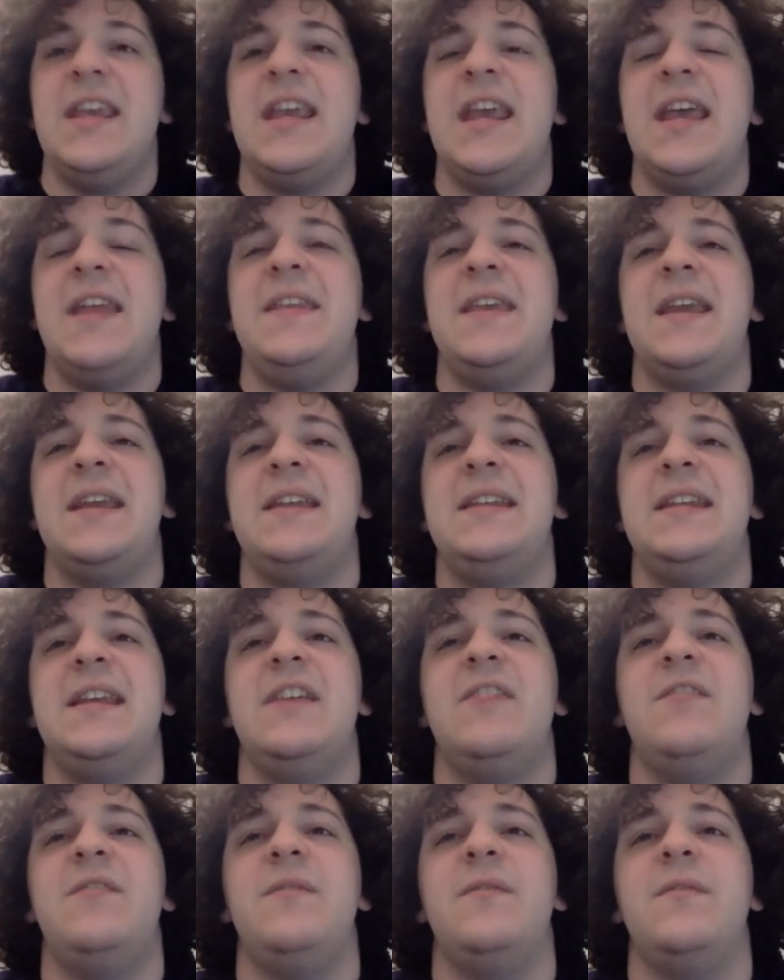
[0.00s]
and the idea
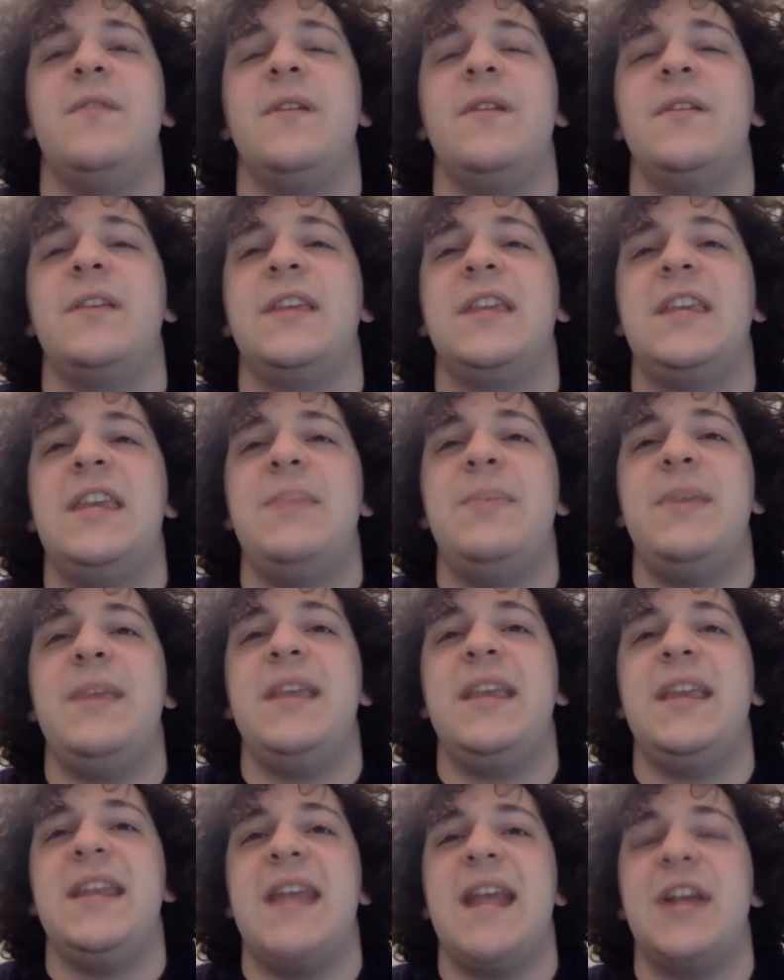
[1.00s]
of keeping
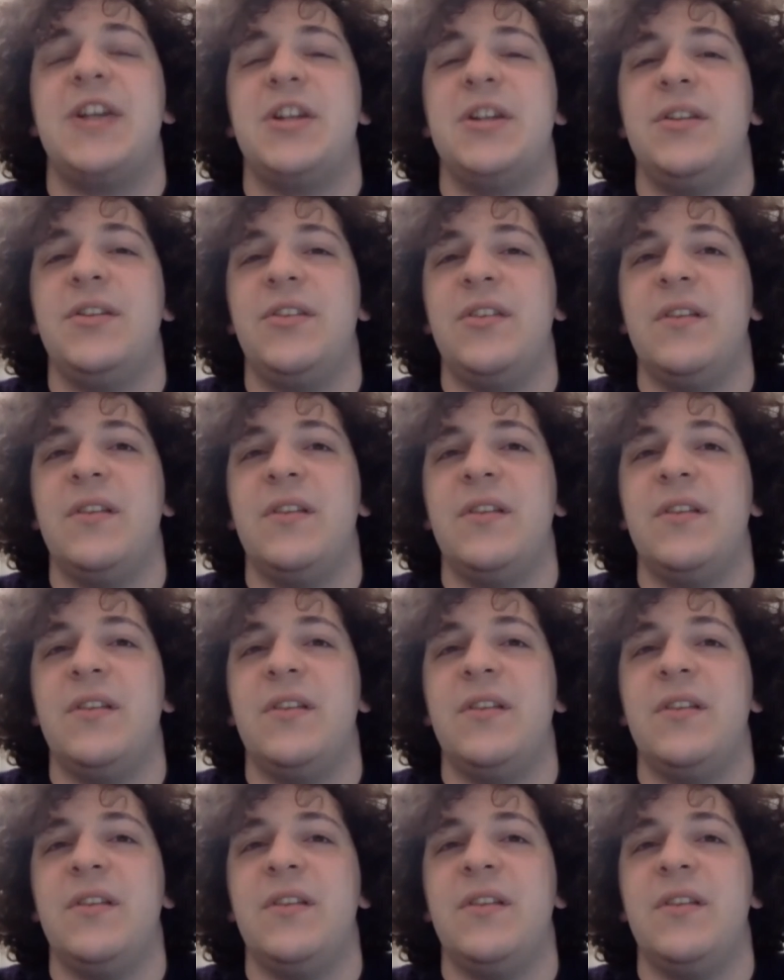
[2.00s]
connections